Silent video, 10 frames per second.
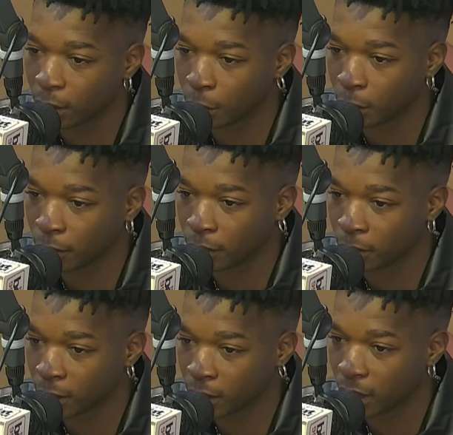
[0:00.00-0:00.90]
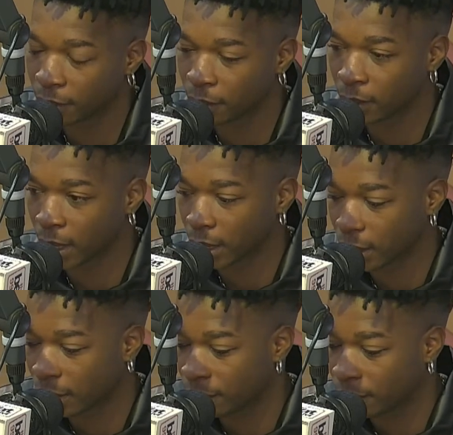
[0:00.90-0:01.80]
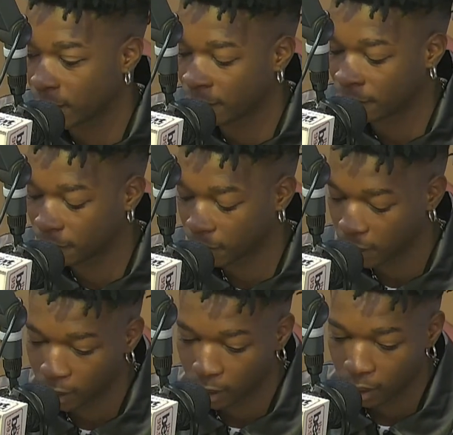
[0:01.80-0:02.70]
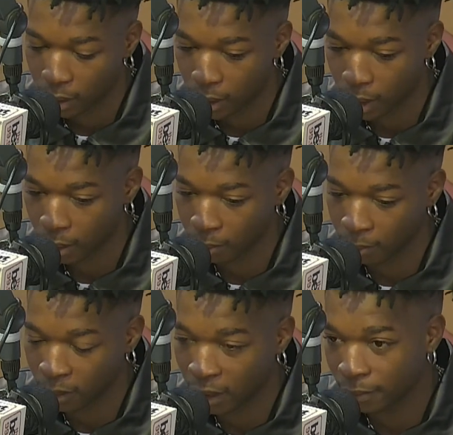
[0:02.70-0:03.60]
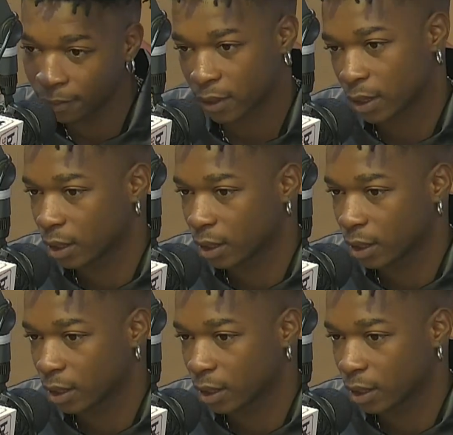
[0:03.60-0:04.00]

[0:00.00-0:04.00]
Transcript: For me, I feel like I've lived